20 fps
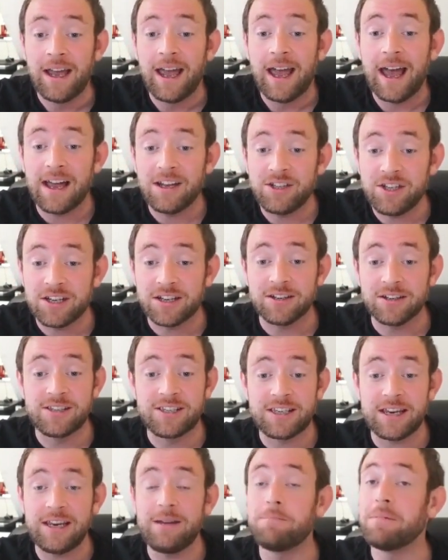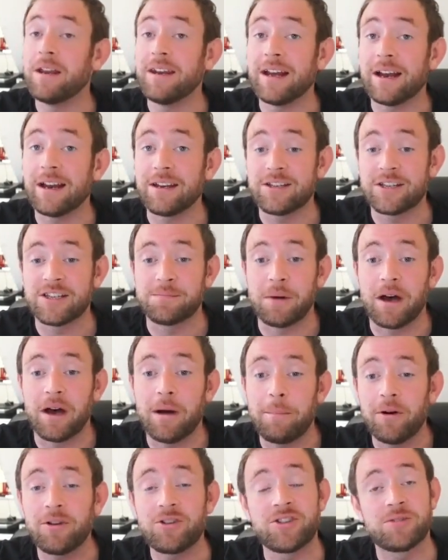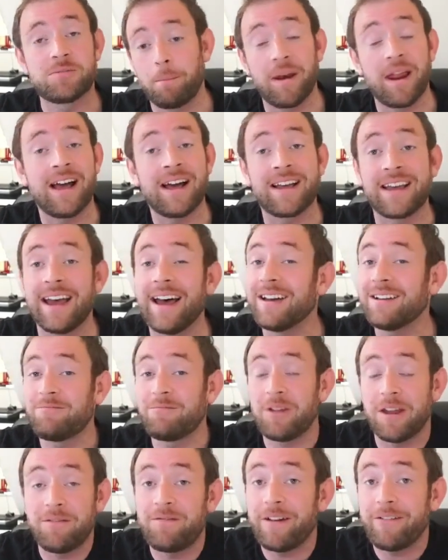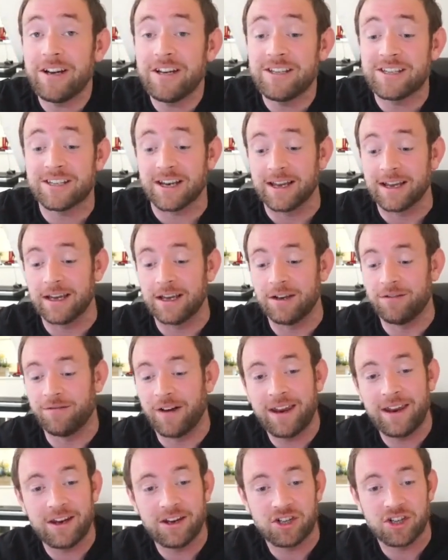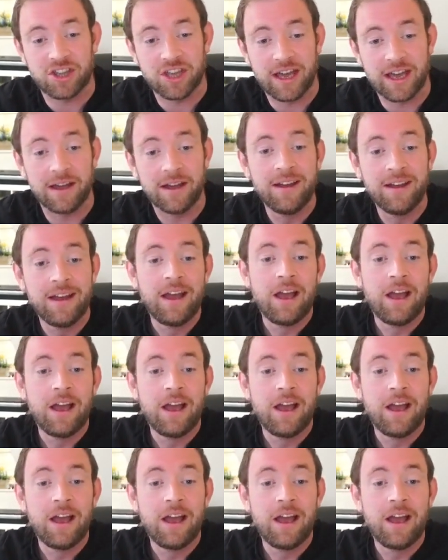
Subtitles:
And you can see analysis bar puts black at a very slight advantage there.